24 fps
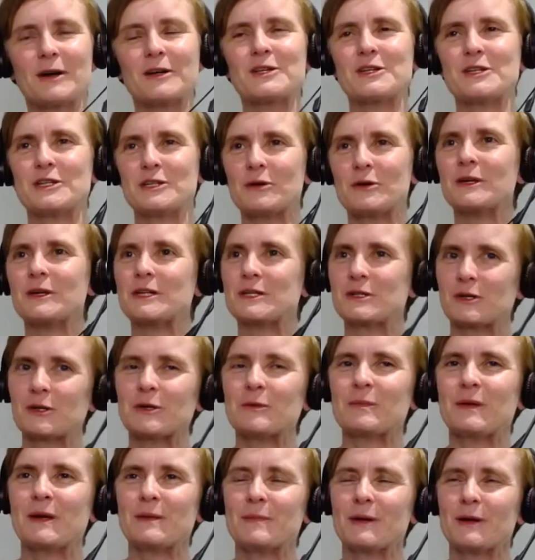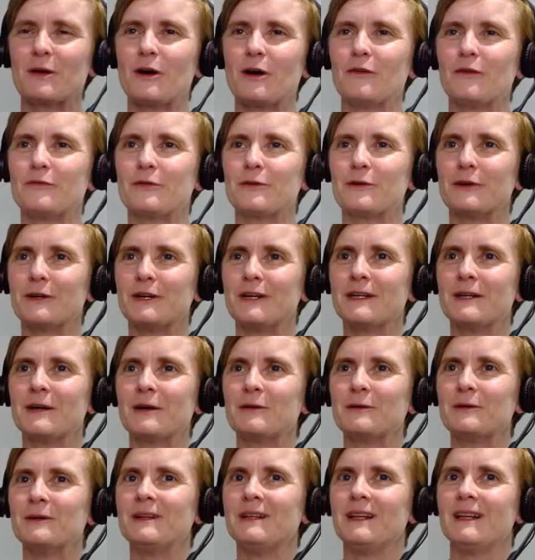because you don't want to turn people off, or, you
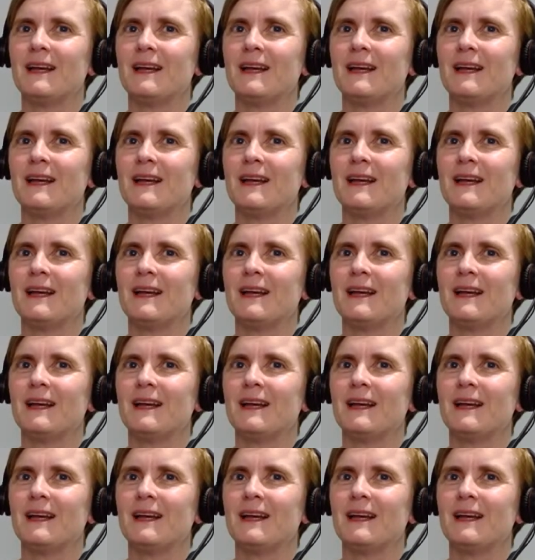know,